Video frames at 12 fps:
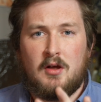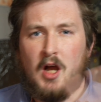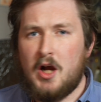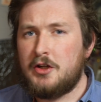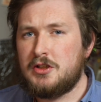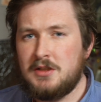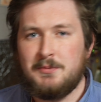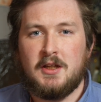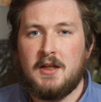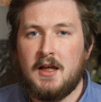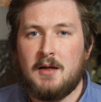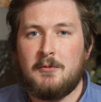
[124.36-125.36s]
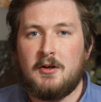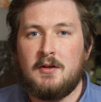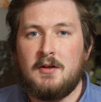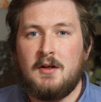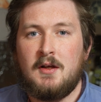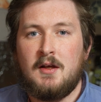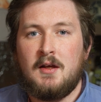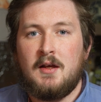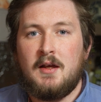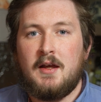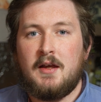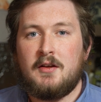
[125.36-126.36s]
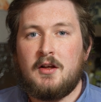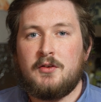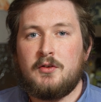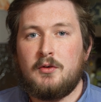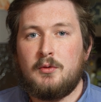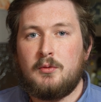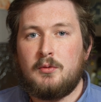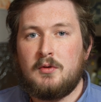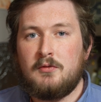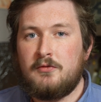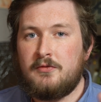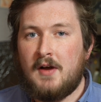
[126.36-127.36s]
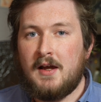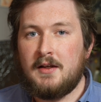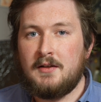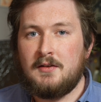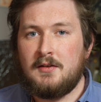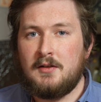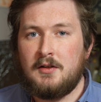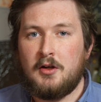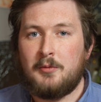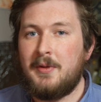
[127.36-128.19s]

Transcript: RGB camera, it can also find your